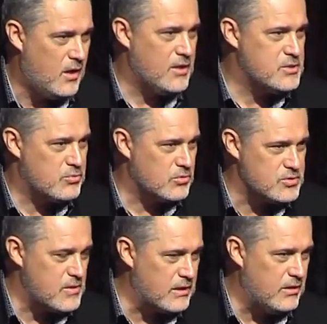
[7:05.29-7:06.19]
All these
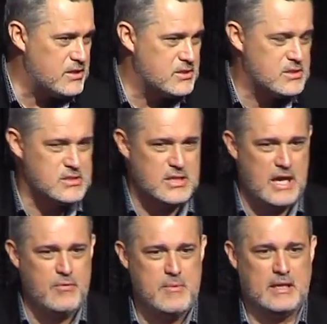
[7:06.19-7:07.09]
rules, regulations. He says,
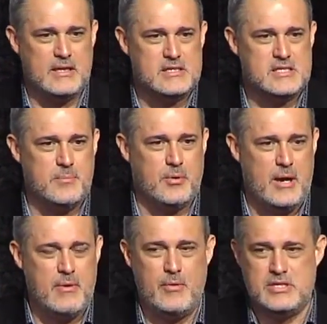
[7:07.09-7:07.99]
can't we make things simple?
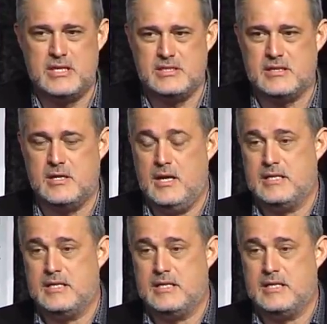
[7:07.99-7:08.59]
How about we change the S?